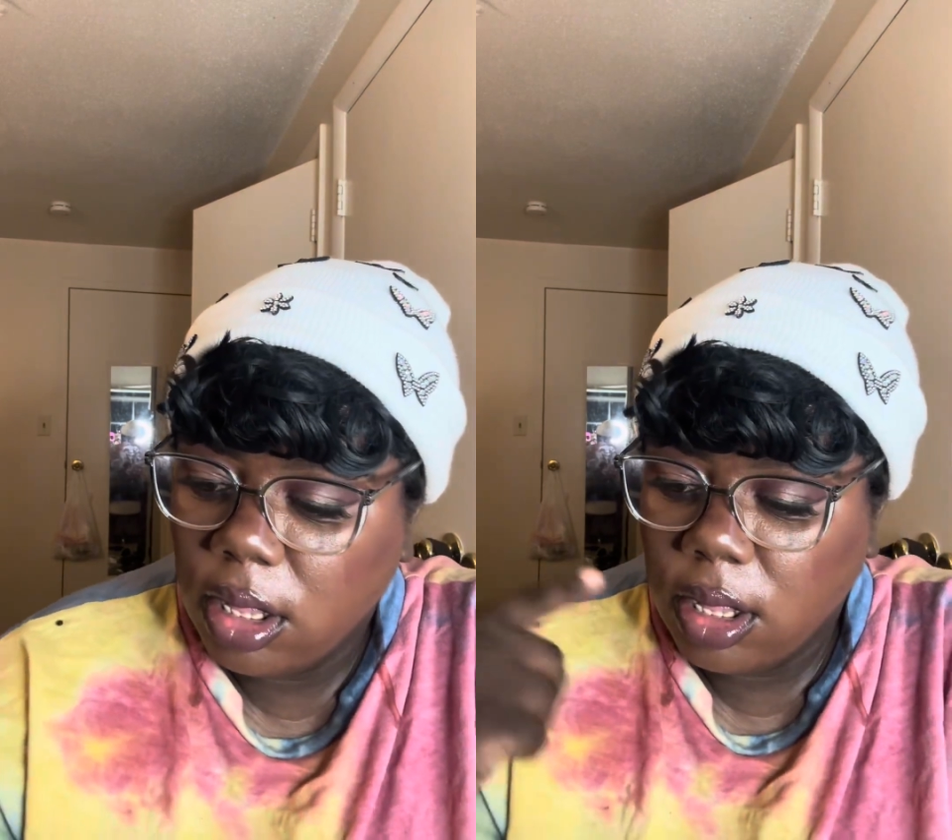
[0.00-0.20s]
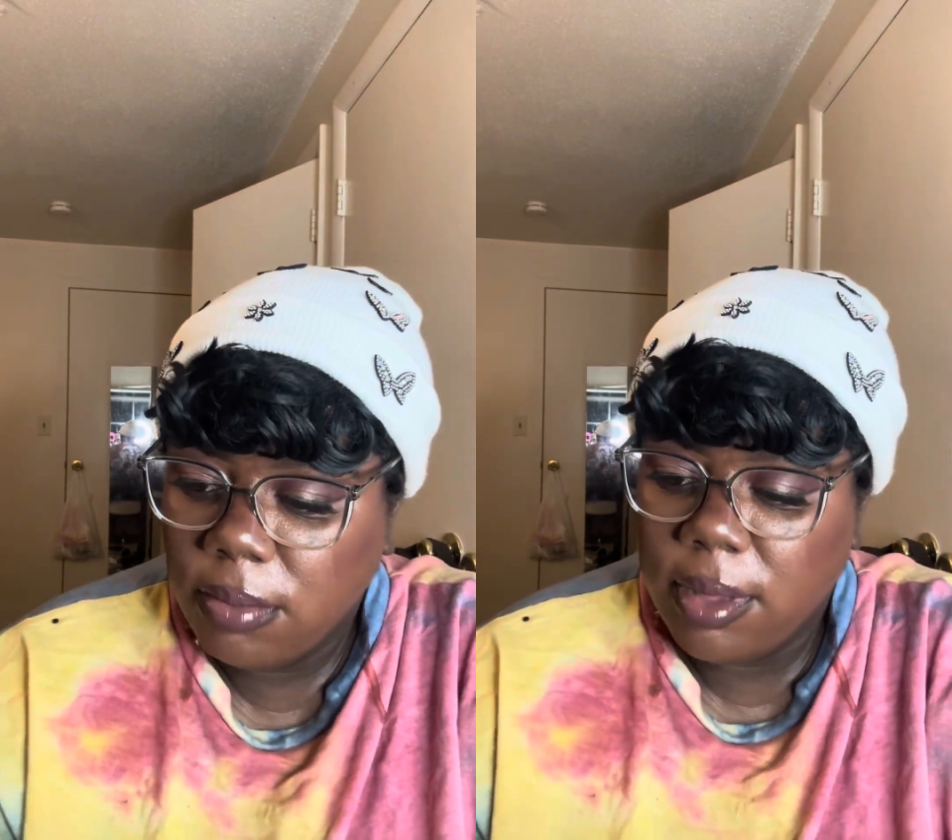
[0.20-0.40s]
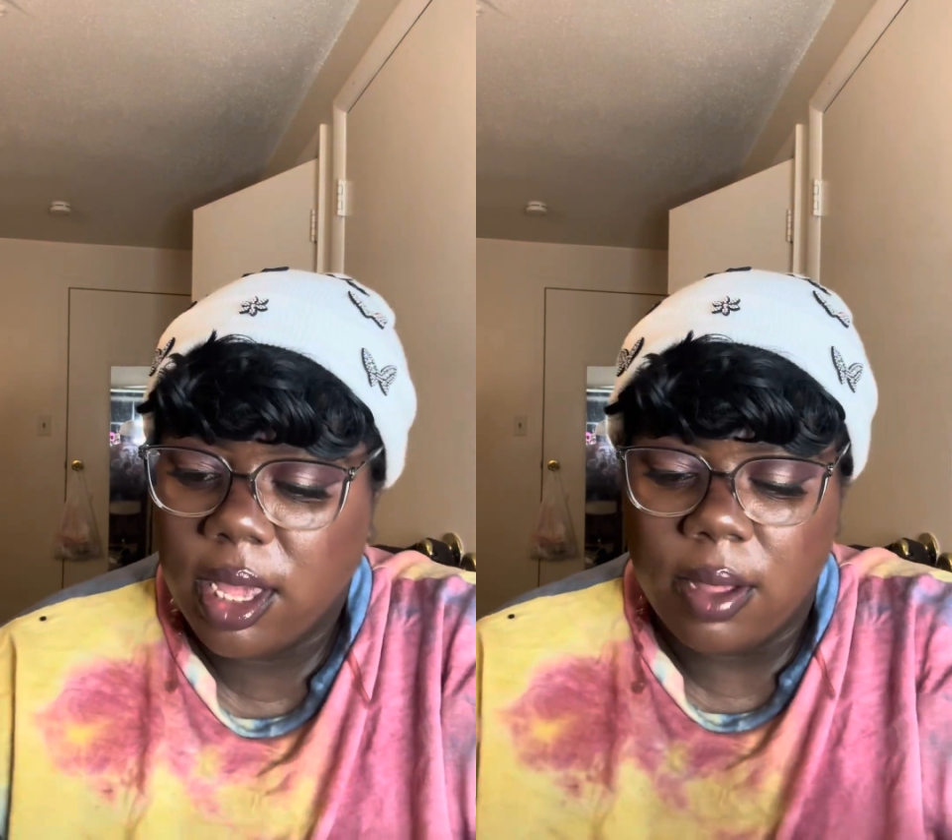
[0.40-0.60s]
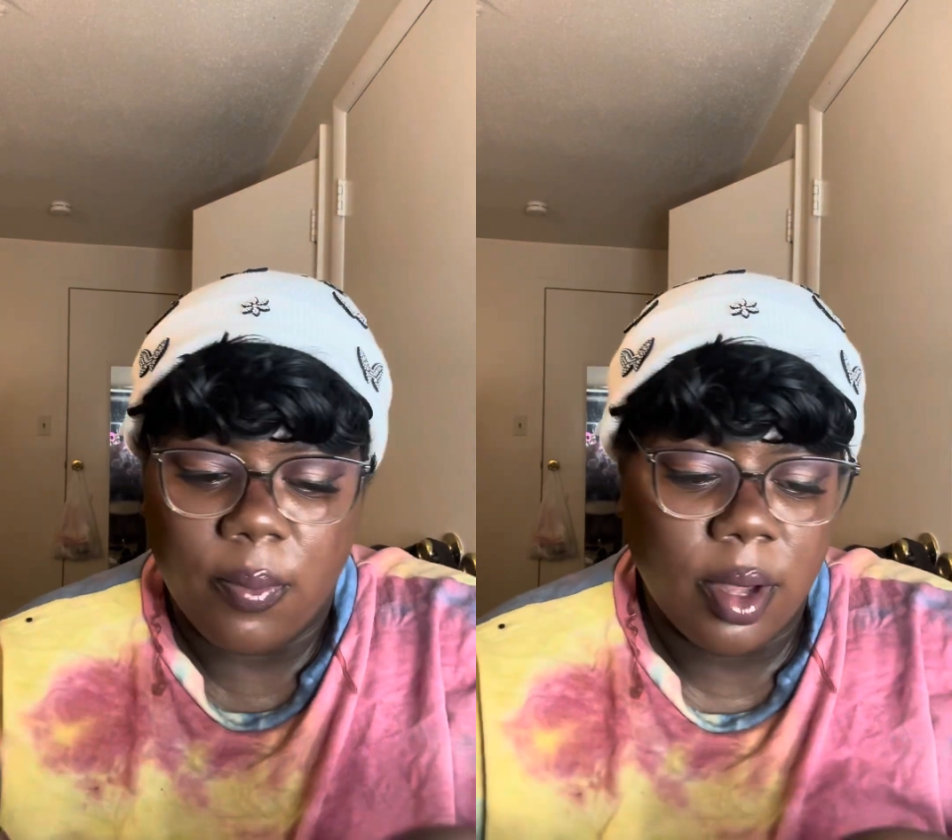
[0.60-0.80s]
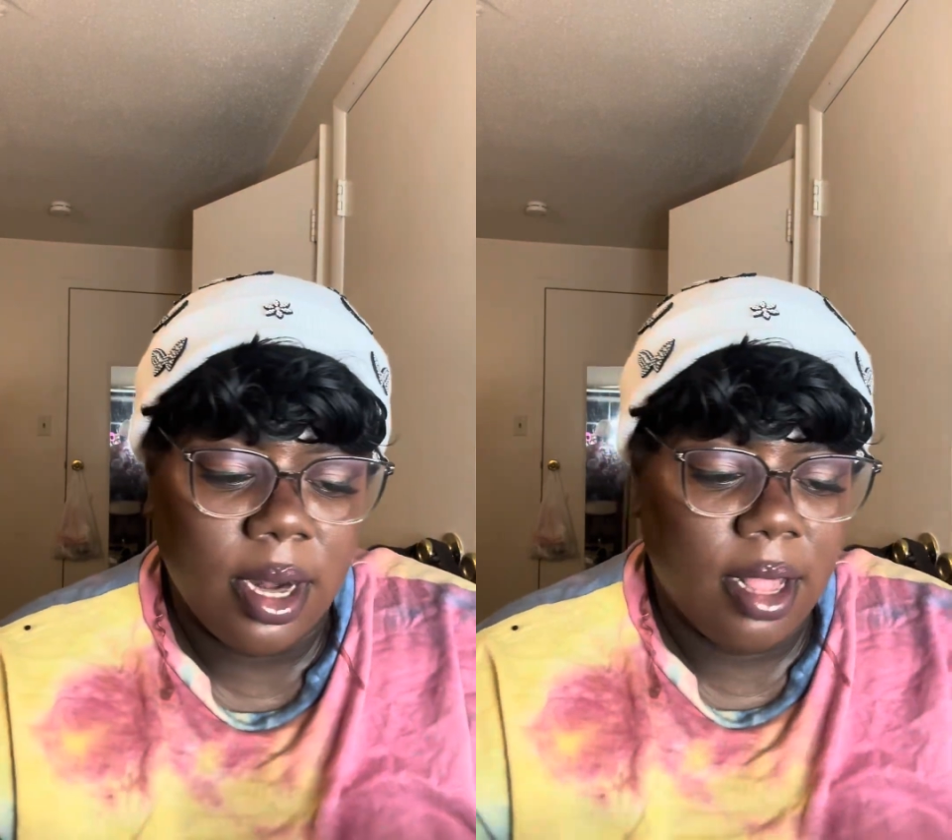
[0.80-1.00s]
makeup
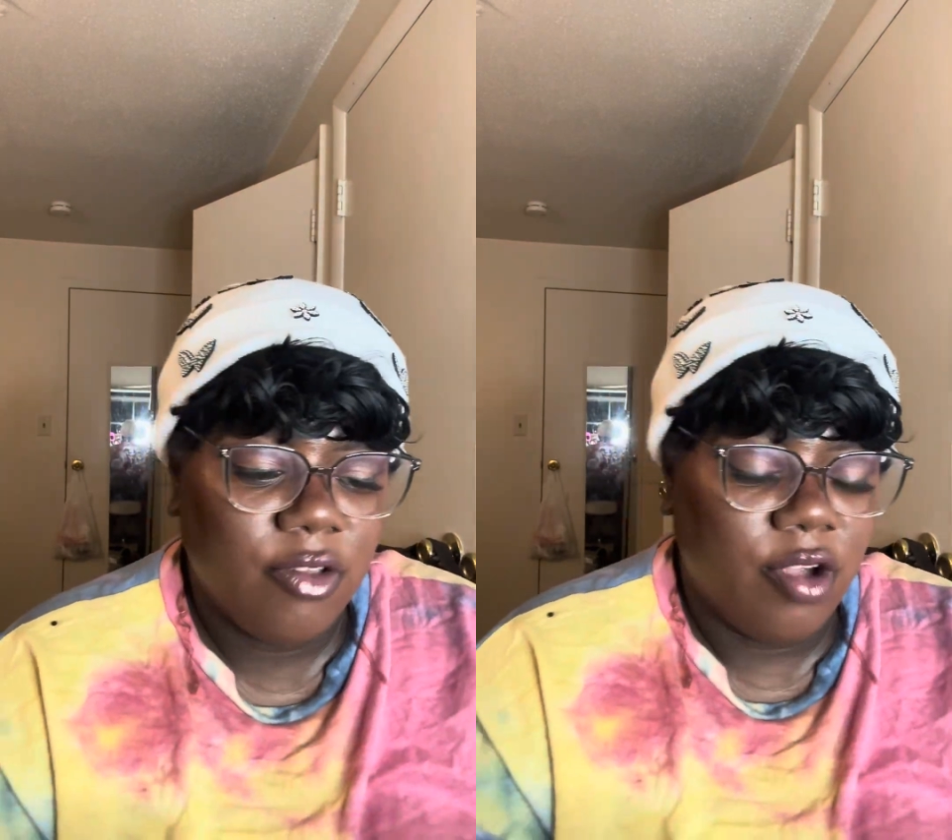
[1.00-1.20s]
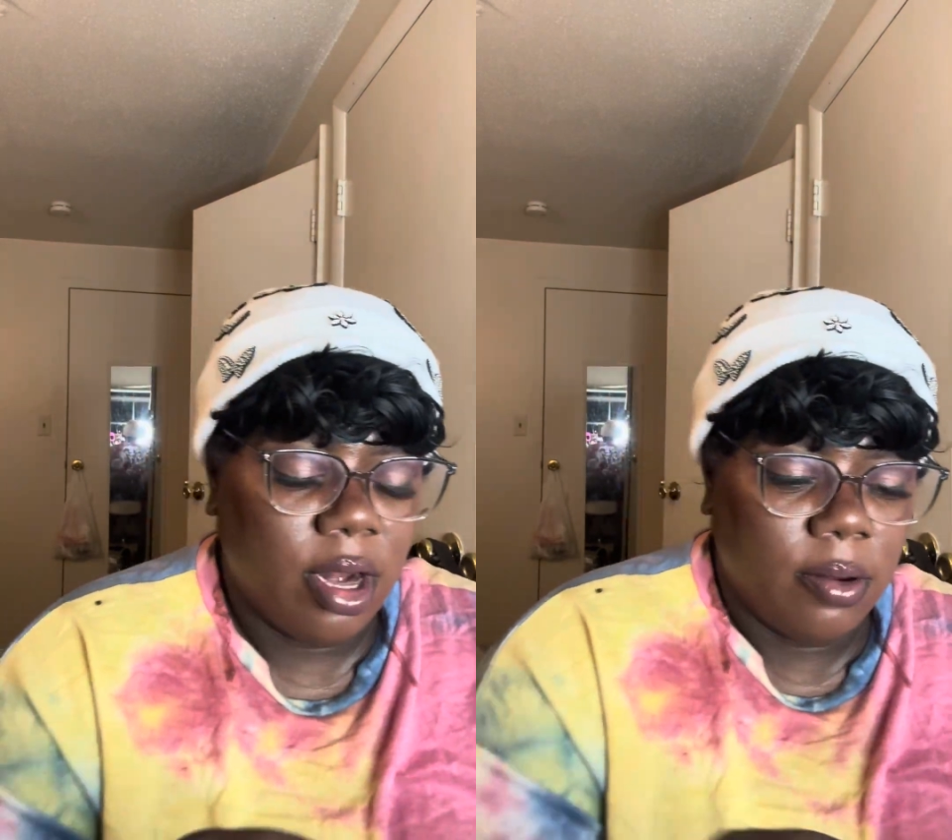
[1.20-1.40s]
when I try